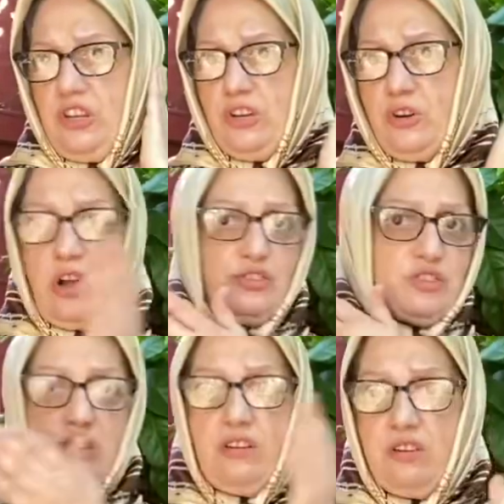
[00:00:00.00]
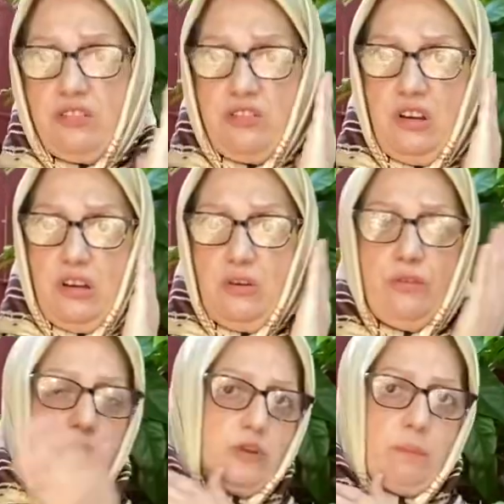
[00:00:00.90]
ear congested, it's really
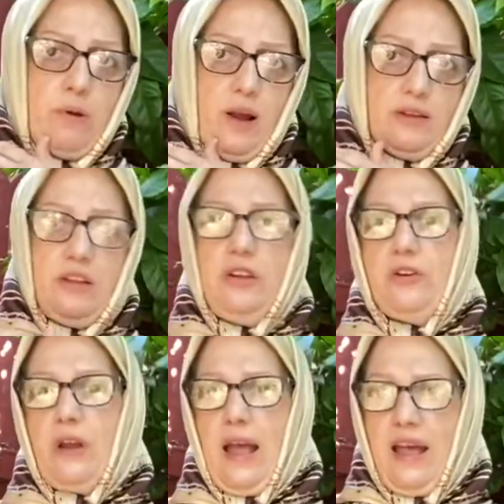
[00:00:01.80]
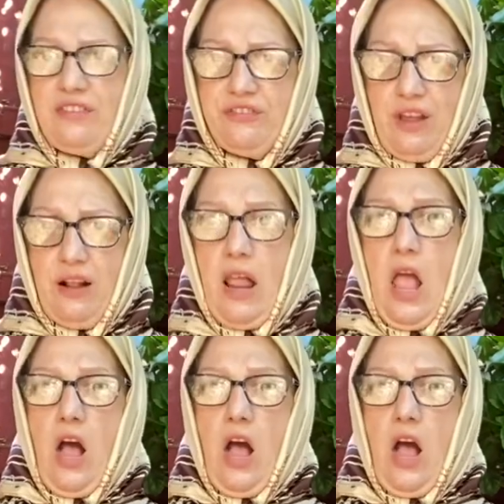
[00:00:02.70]
good for the plugged ear as well.